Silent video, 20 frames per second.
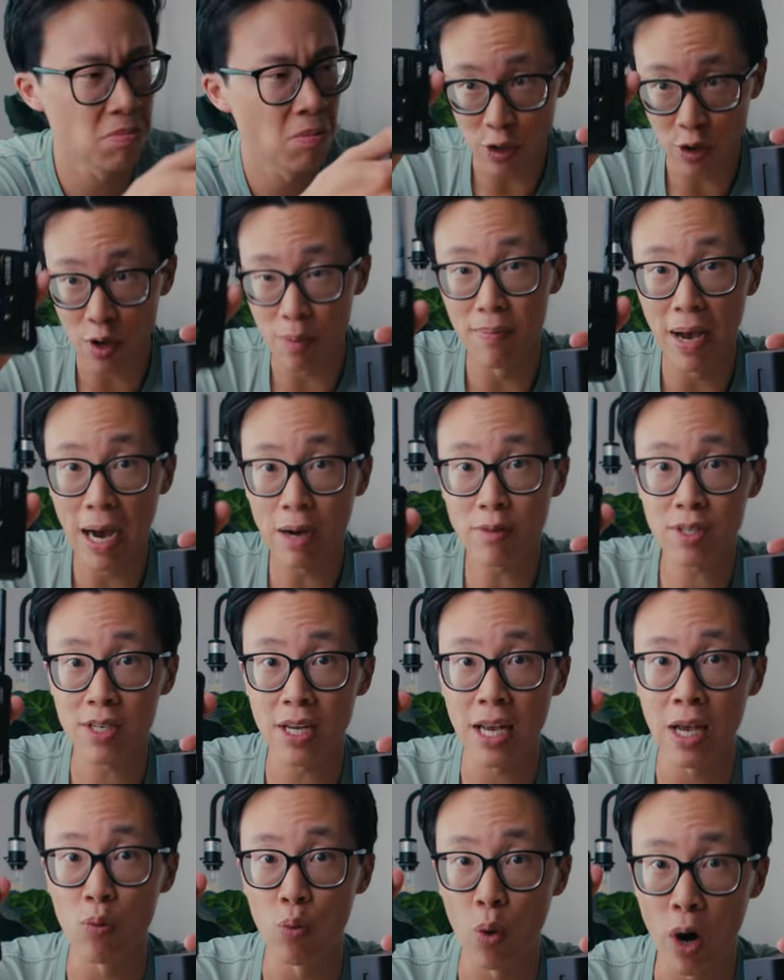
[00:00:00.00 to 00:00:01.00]
You can mount
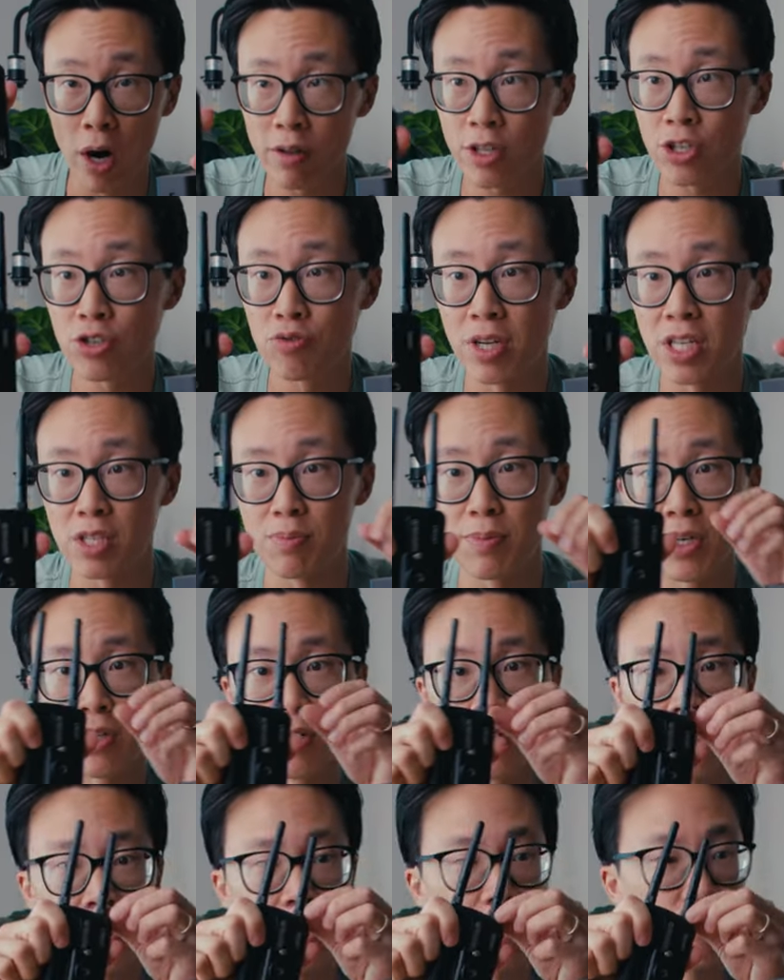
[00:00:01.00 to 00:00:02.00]
a wireless
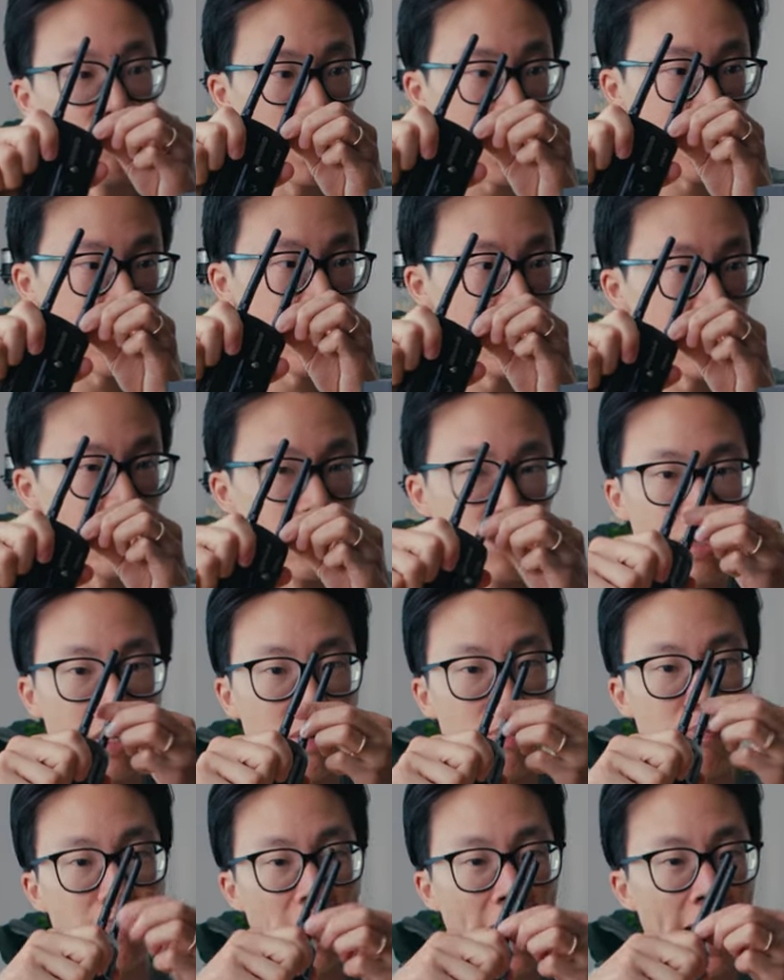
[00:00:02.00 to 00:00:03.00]
transmitter directly to
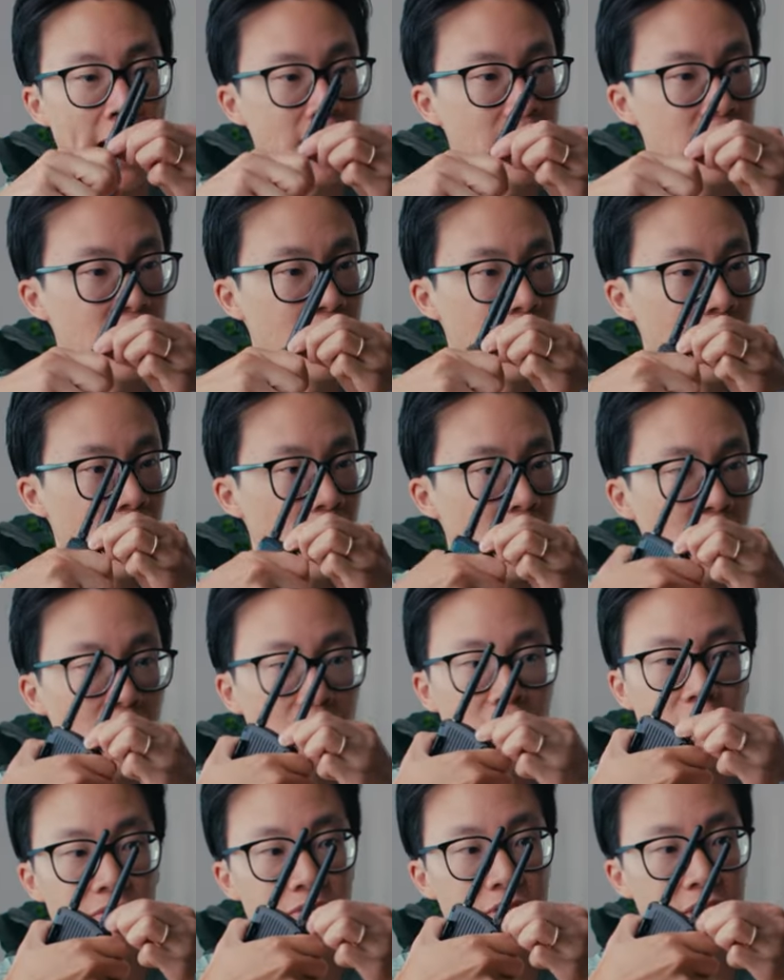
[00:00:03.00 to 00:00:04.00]
the back
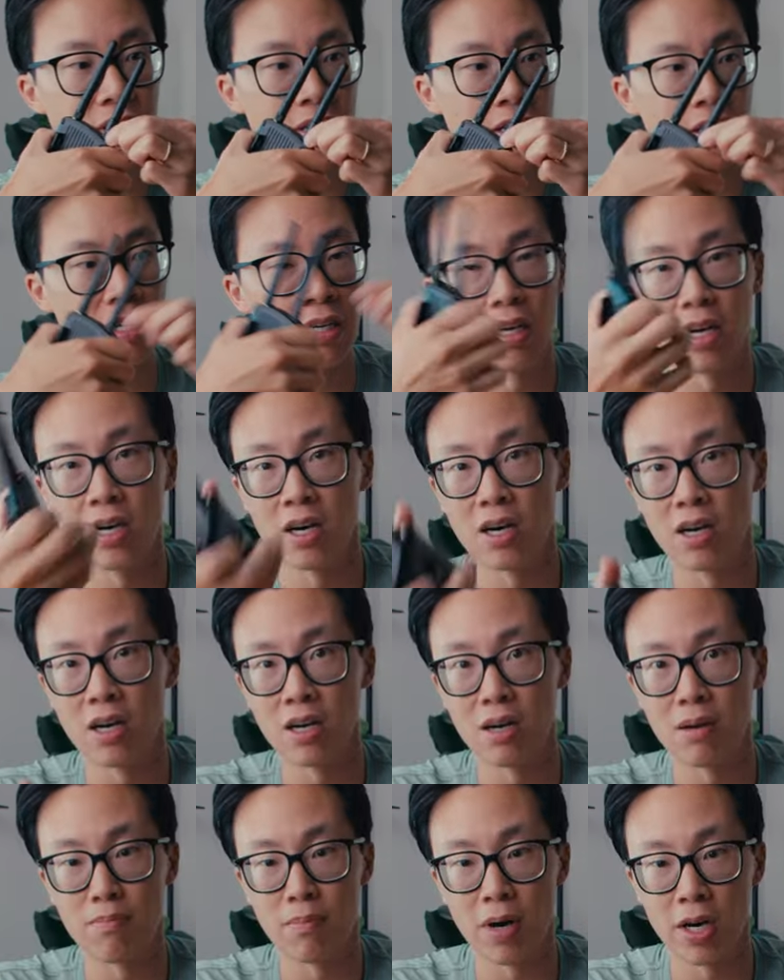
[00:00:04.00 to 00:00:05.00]
of the
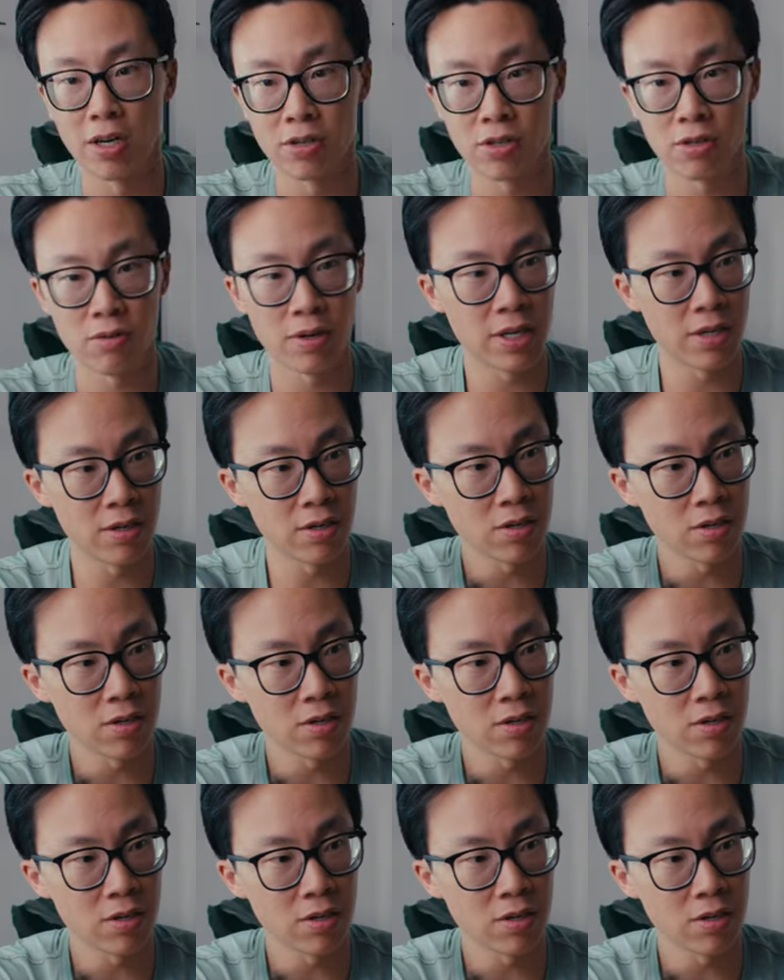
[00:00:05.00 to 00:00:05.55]
monitor right